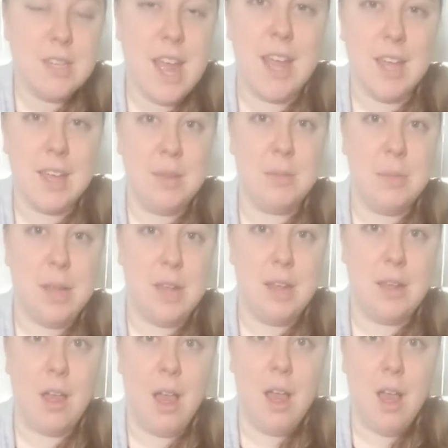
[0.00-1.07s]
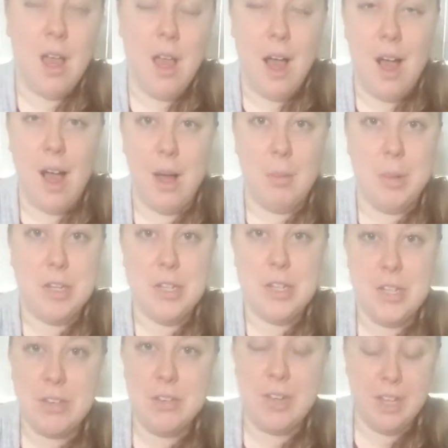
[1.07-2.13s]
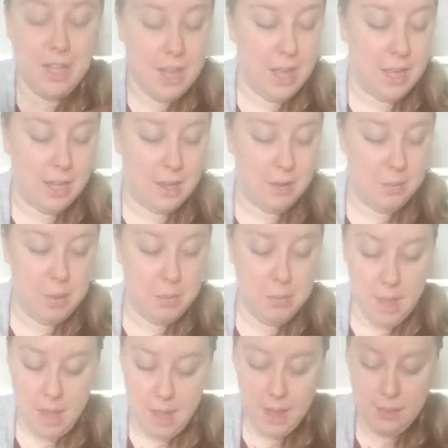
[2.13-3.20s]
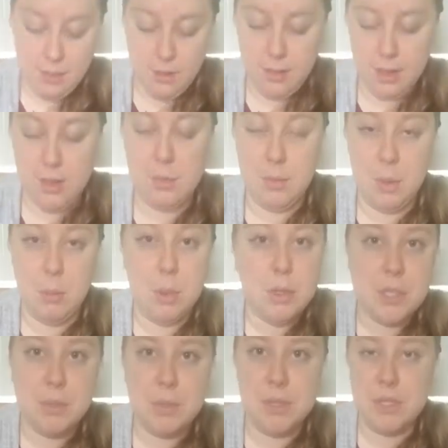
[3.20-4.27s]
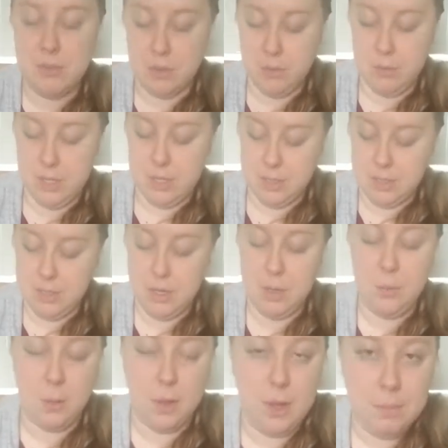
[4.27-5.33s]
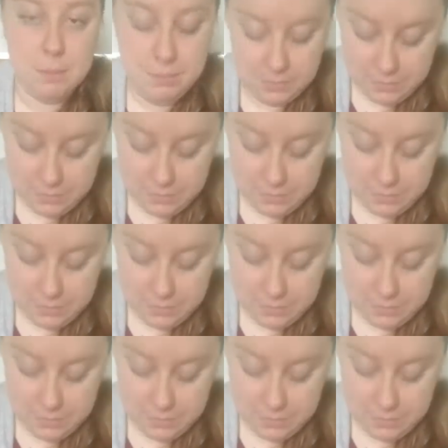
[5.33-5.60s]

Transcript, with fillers: it can be uh, engineering, it can be math, it can be multiple different ones in one.